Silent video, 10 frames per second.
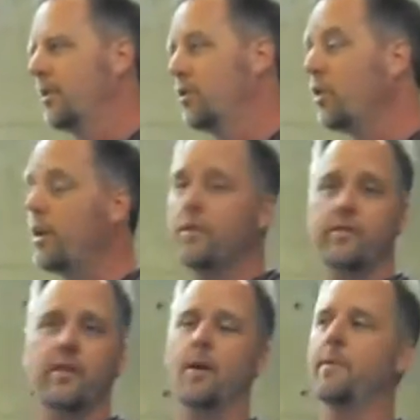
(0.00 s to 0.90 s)
tourists
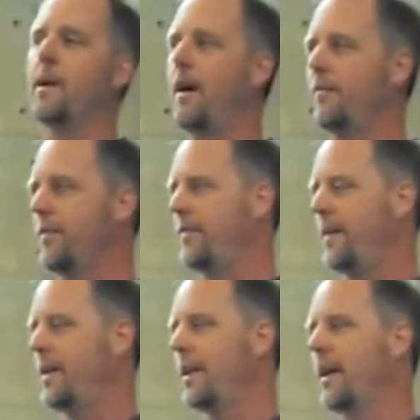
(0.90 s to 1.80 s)
coming off the
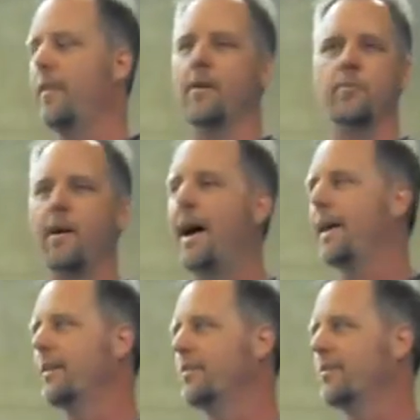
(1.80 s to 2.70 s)
ferry on their
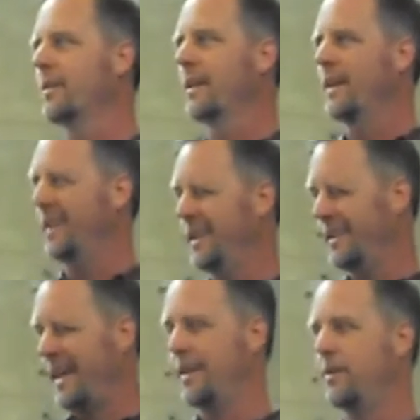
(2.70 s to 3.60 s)
bikes, hitting
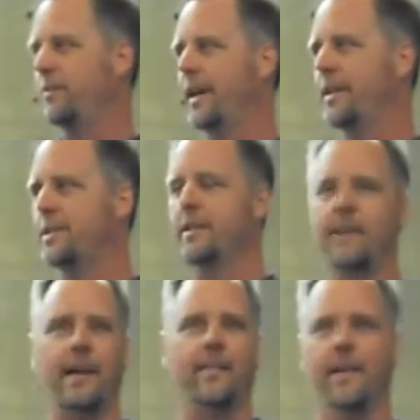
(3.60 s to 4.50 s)
that intersection,
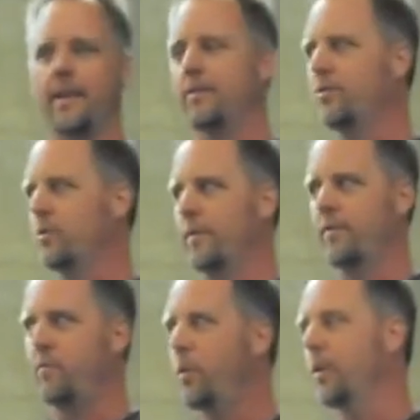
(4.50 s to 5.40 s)
and then sort of
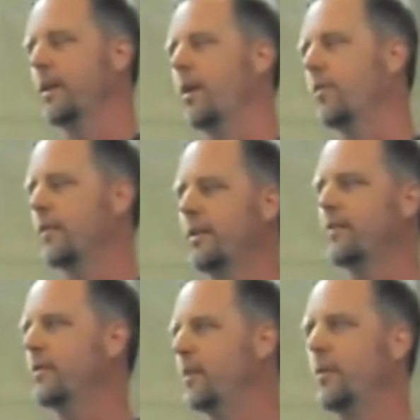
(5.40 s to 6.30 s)
pulling over to
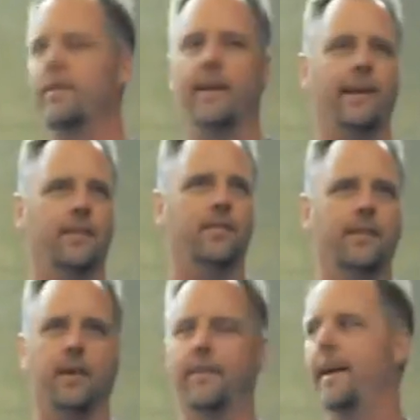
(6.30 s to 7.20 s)
see what they could
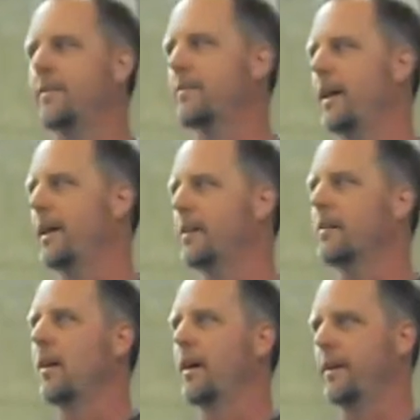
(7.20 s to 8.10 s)
see on that site and
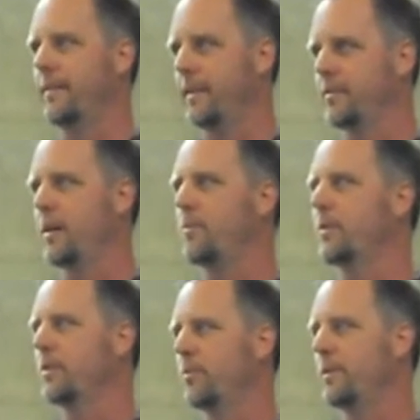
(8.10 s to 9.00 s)
clogging things up a
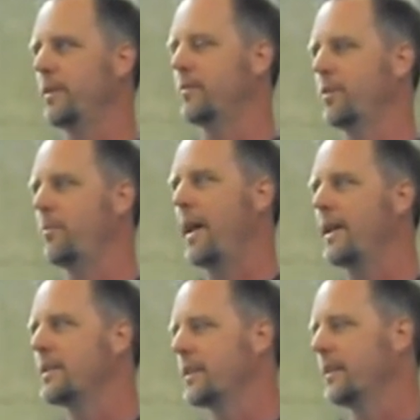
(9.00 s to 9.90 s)
little bit. So
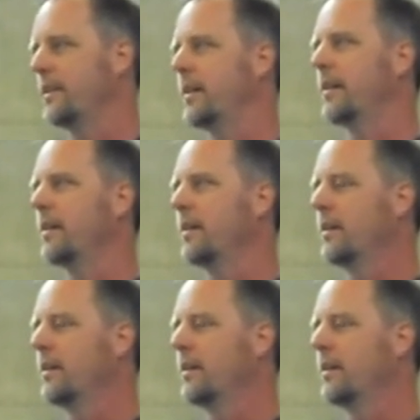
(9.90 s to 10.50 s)
managing the